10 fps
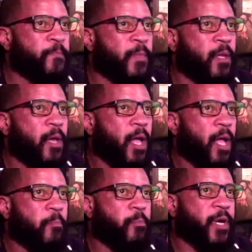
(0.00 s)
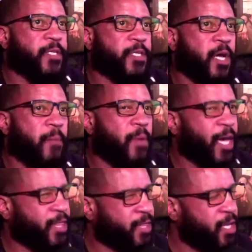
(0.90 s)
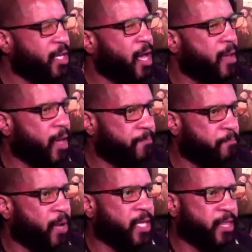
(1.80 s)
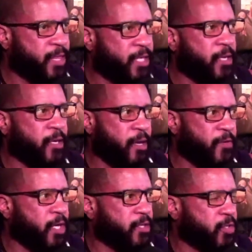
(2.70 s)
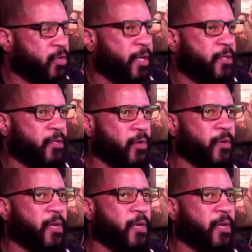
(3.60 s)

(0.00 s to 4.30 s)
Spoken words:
But I think I've got the strength to do it.